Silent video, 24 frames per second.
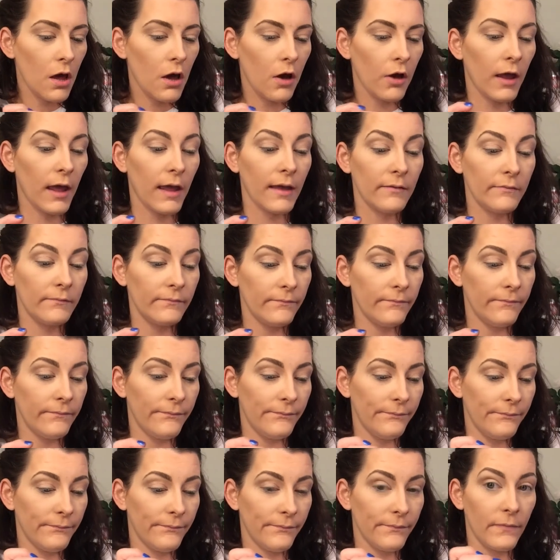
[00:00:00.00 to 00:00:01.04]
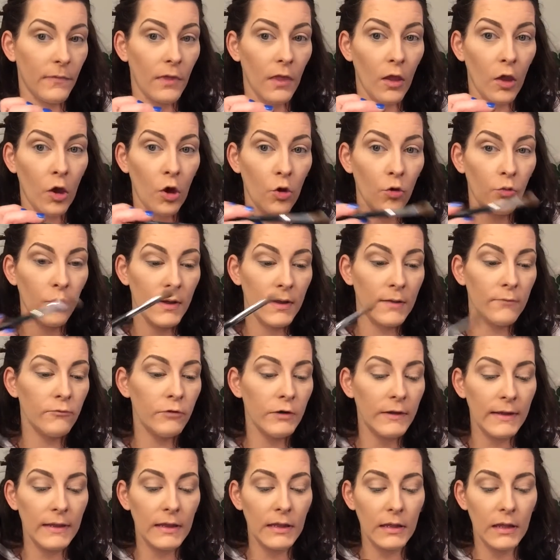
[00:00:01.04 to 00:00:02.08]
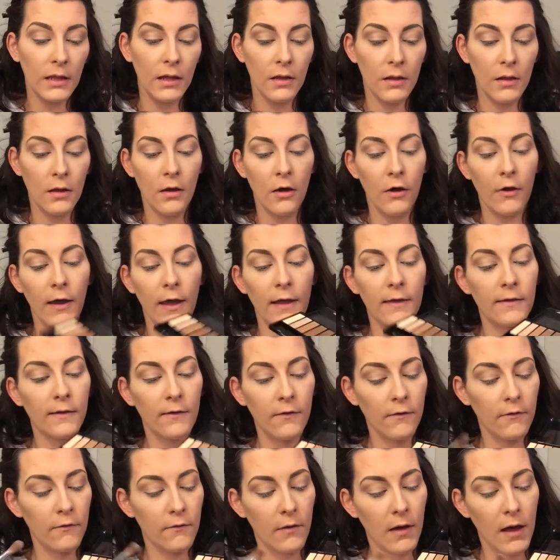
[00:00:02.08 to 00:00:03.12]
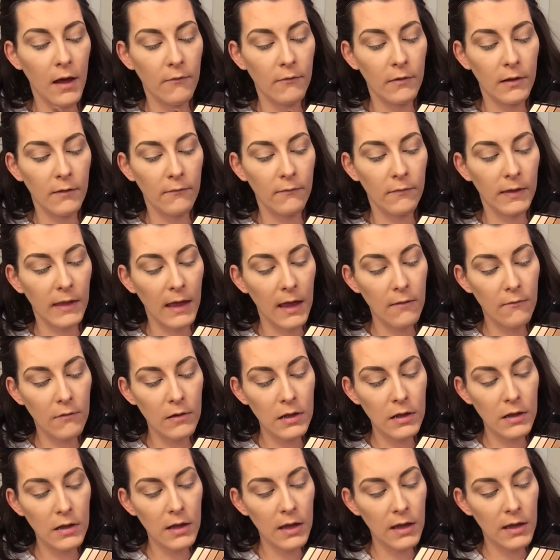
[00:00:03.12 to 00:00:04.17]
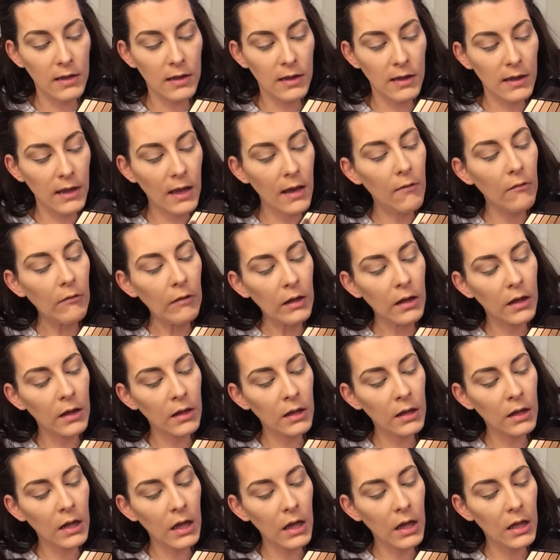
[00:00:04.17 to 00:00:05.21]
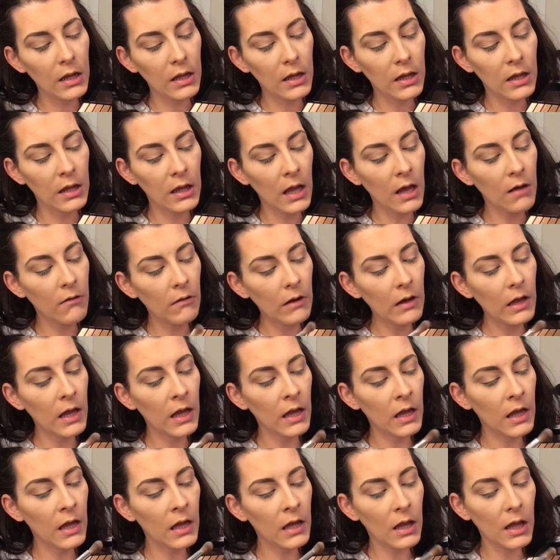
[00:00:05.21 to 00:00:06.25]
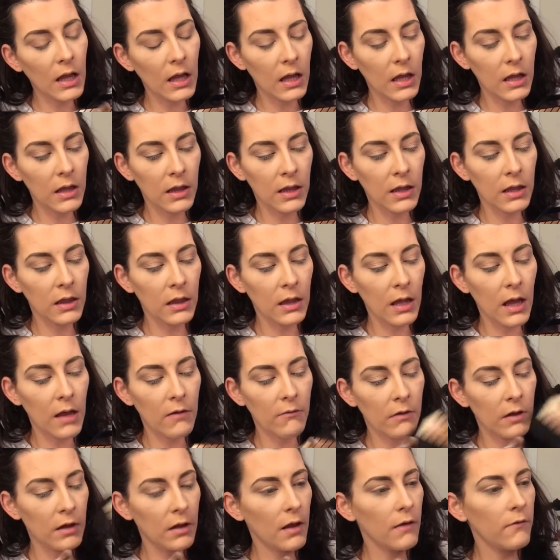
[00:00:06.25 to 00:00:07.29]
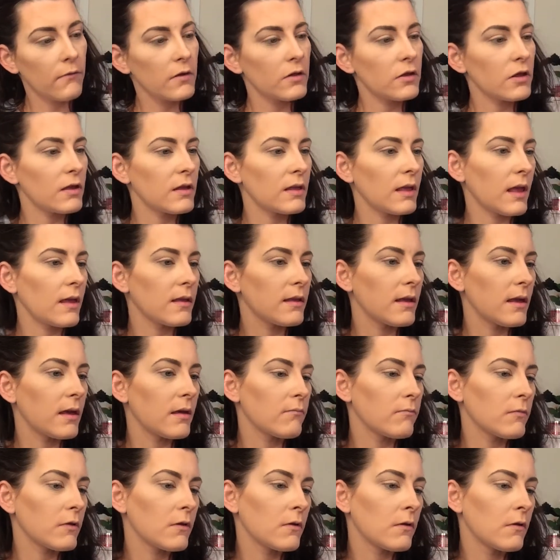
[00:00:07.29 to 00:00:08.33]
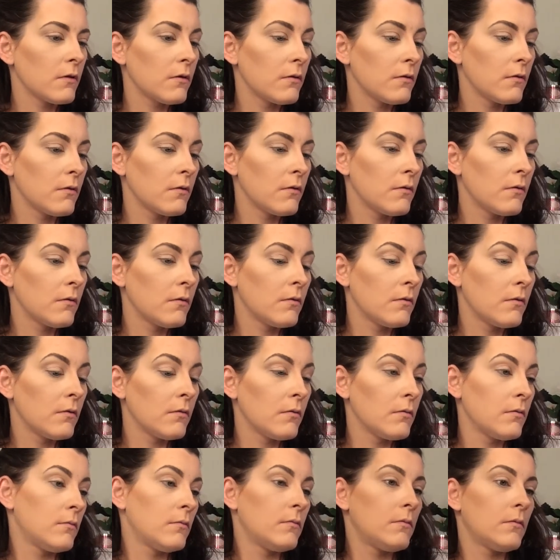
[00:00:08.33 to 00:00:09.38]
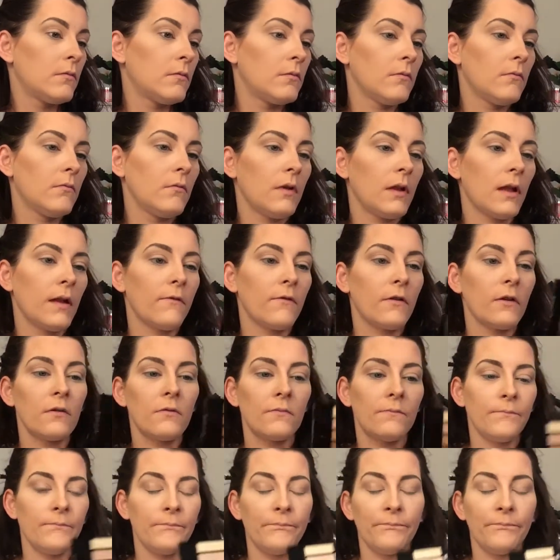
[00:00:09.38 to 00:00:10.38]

Okay, I'm gonna go in with, okay, so I went in with that one, and then that one, and then that one, and then that one. I wish these had names. Whatever.